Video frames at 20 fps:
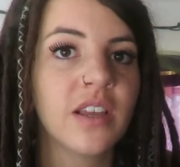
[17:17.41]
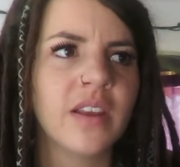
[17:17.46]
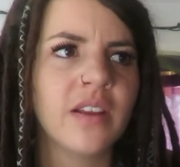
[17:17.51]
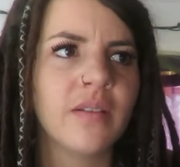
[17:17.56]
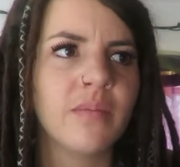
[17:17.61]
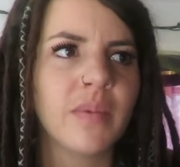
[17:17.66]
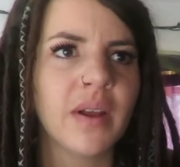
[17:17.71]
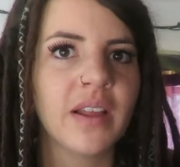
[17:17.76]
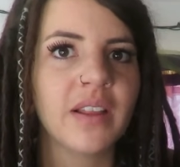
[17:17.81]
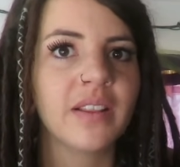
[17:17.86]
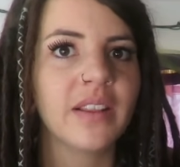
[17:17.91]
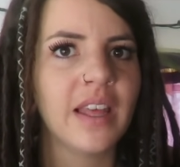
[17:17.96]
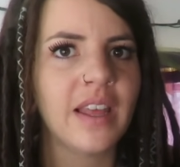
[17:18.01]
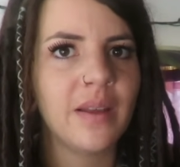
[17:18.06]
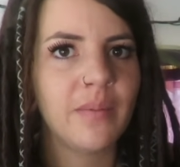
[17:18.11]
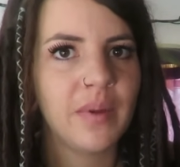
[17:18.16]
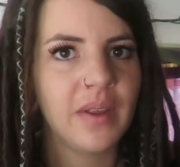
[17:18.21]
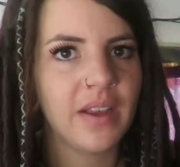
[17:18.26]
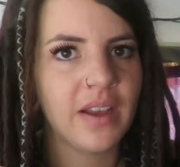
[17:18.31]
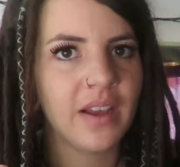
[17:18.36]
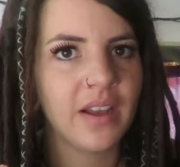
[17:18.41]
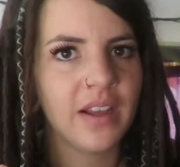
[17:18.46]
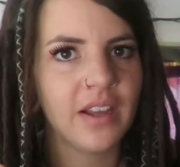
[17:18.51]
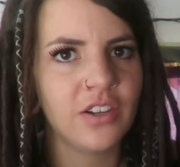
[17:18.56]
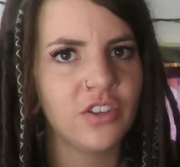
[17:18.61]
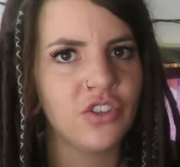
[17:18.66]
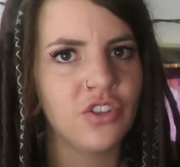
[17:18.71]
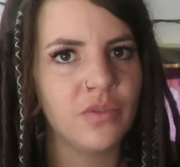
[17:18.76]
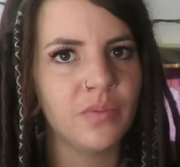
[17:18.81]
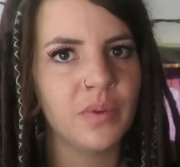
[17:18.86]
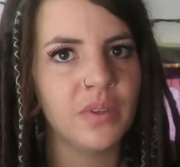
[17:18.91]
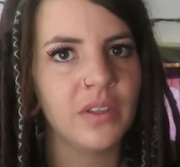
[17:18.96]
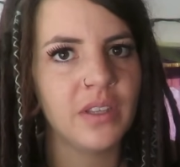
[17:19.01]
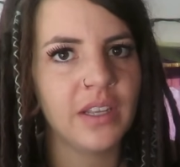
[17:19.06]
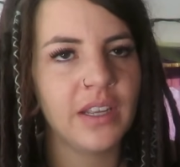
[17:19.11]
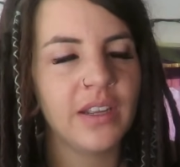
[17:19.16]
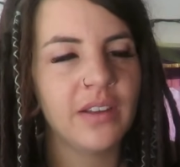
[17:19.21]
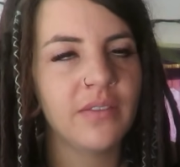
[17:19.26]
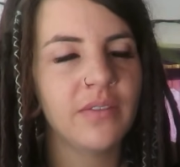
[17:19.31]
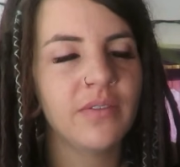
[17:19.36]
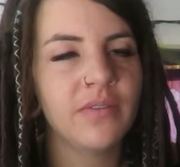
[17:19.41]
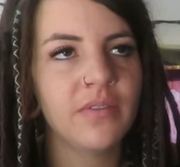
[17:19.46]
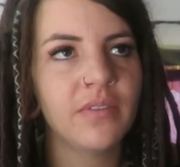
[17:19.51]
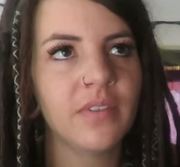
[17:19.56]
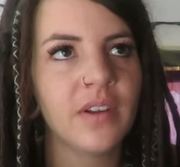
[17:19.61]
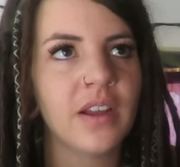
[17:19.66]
in my labia, I do believe.